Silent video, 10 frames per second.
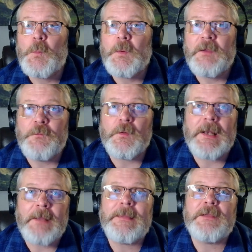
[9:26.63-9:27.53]
if you
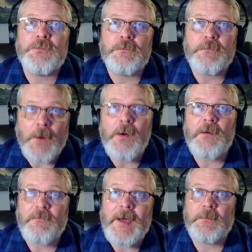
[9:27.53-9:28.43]
claim that you
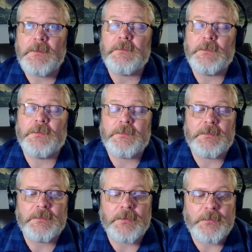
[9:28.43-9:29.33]
found
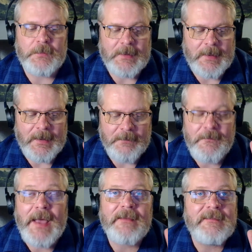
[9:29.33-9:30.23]
those
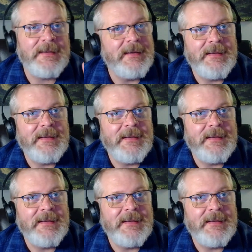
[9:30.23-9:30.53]
facts,